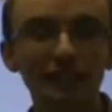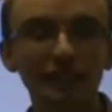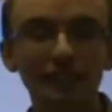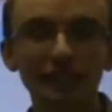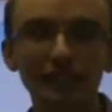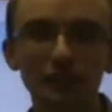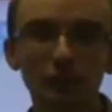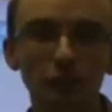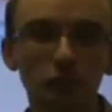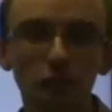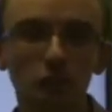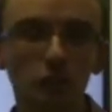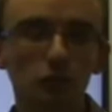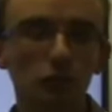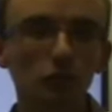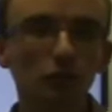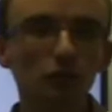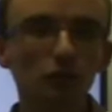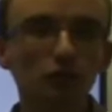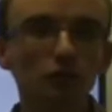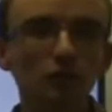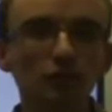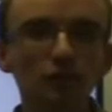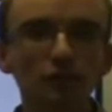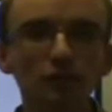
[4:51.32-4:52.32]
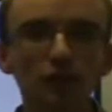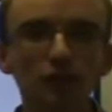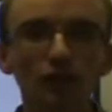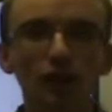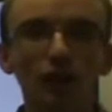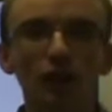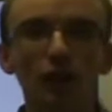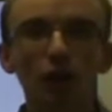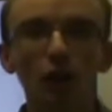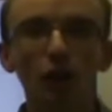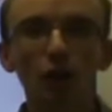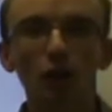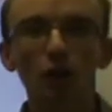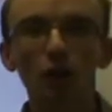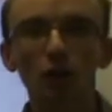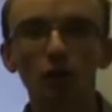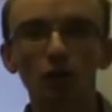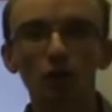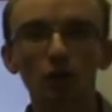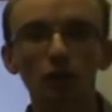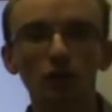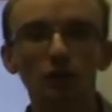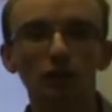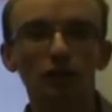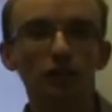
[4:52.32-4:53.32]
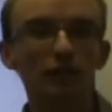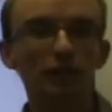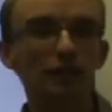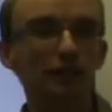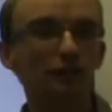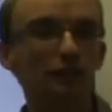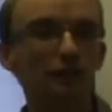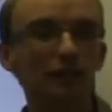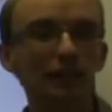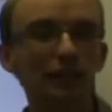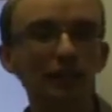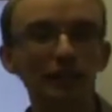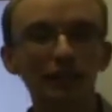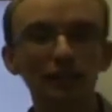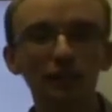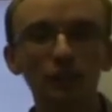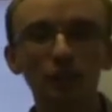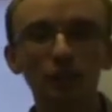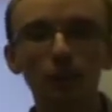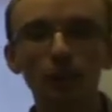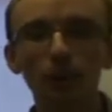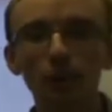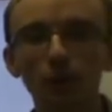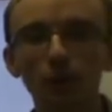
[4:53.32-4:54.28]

illegal drugs or illegal